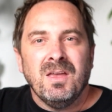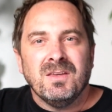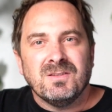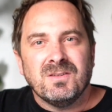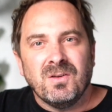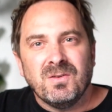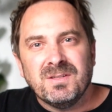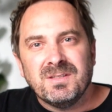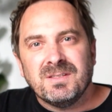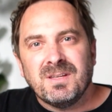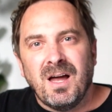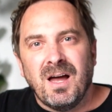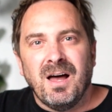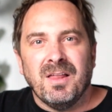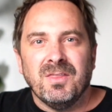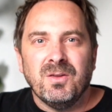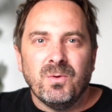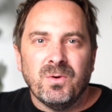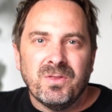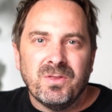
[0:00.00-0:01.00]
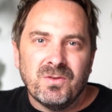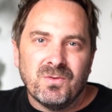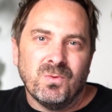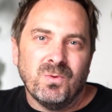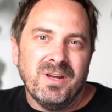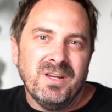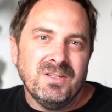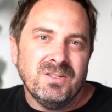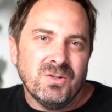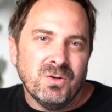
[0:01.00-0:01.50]
So to start, there are
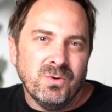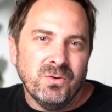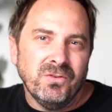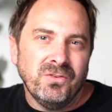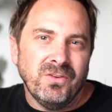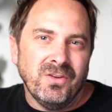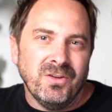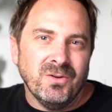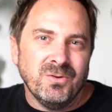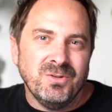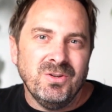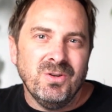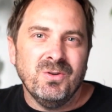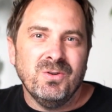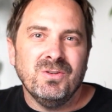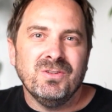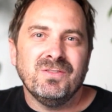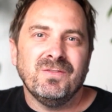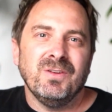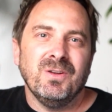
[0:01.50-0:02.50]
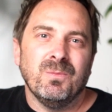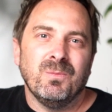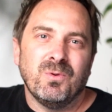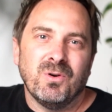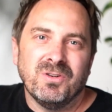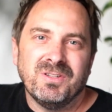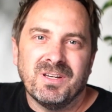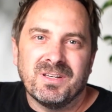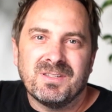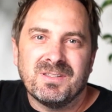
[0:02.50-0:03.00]
three tools that you'll use for your
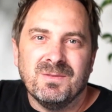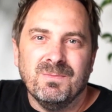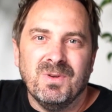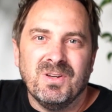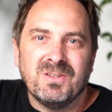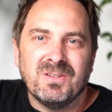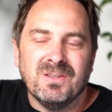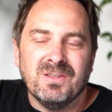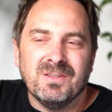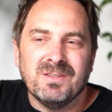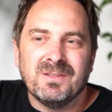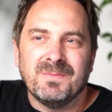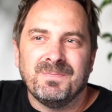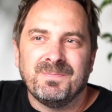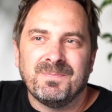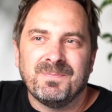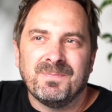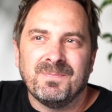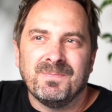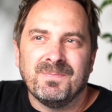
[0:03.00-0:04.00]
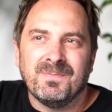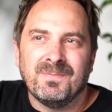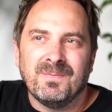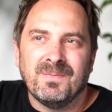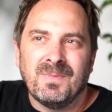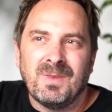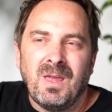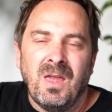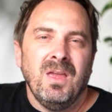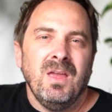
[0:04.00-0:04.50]
project submissions:
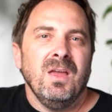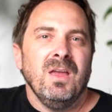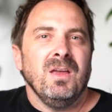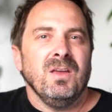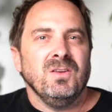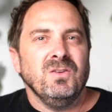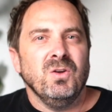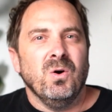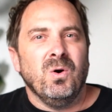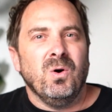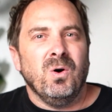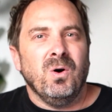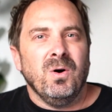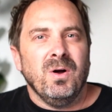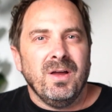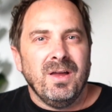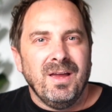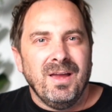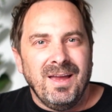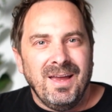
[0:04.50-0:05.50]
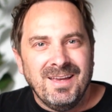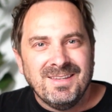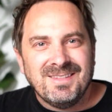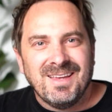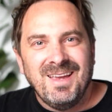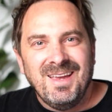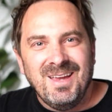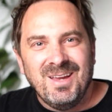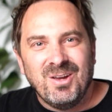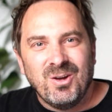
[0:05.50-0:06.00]
your
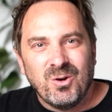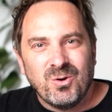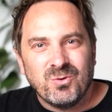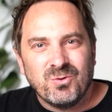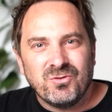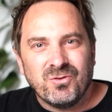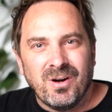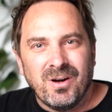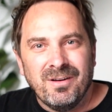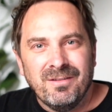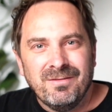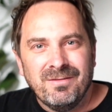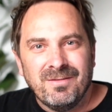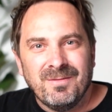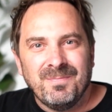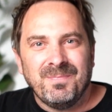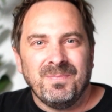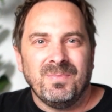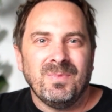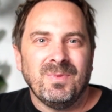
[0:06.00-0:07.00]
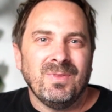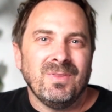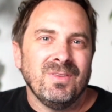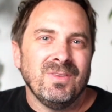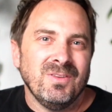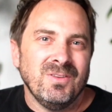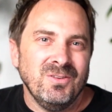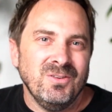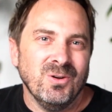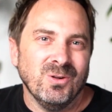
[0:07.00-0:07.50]
SAE Google Drive,
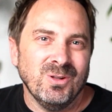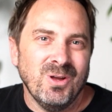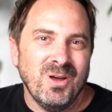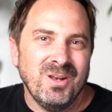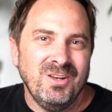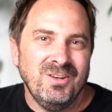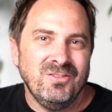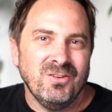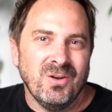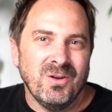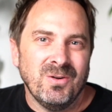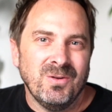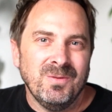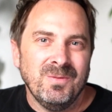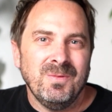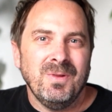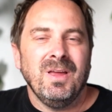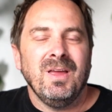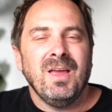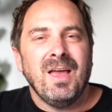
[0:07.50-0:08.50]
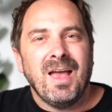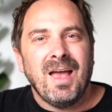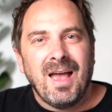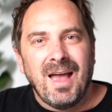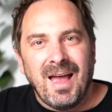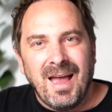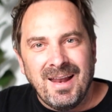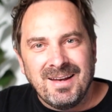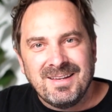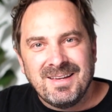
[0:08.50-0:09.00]
your learning journal,
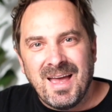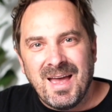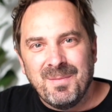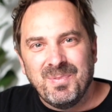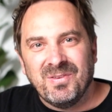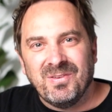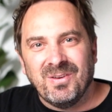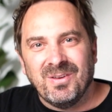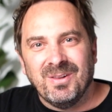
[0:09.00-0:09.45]
and Campus